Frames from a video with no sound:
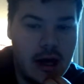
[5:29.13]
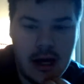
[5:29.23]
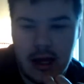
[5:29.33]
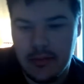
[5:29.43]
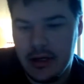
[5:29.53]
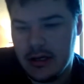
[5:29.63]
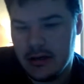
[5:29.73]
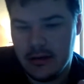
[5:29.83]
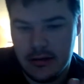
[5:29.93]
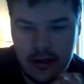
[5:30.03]
I
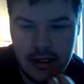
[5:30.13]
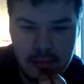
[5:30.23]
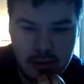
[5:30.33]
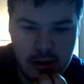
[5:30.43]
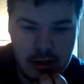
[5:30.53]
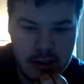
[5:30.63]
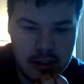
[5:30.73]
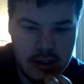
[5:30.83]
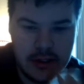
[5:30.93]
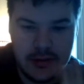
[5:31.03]
mean,
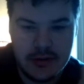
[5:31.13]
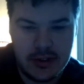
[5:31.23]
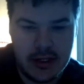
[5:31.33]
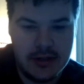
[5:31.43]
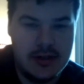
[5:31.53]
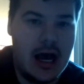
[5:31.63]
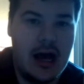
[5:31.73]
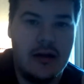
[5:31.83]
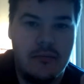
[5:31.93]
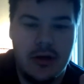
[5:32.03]
Libra is
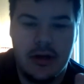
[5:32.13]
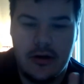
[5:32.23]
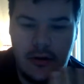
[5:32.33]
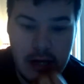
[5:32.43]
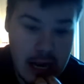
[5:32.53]
not Bitcoin.